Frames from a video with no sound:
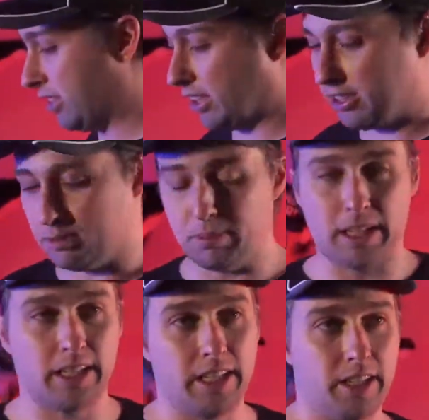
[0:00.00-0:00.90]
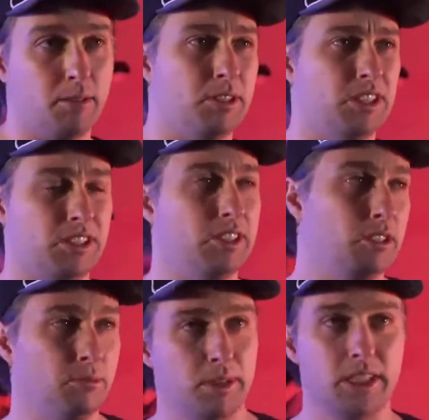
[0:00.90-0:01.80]
this back here, which is
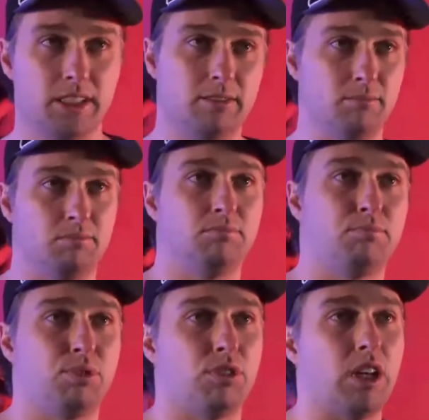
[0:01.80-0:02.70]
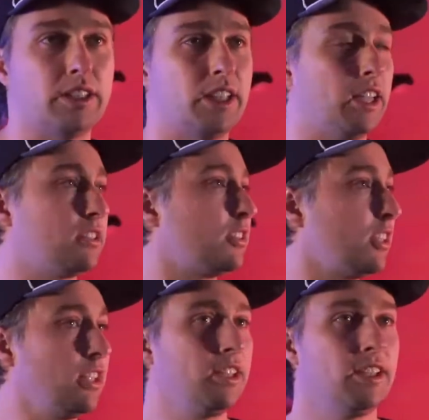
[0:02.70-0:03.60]
still being processed.
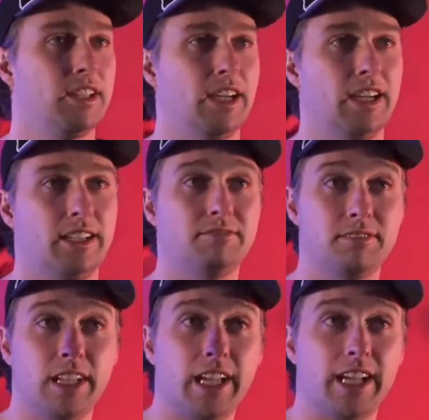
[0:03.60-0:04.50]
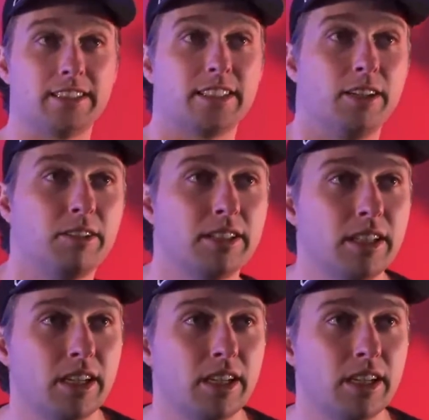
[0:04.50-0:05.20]
Hey, how's it going?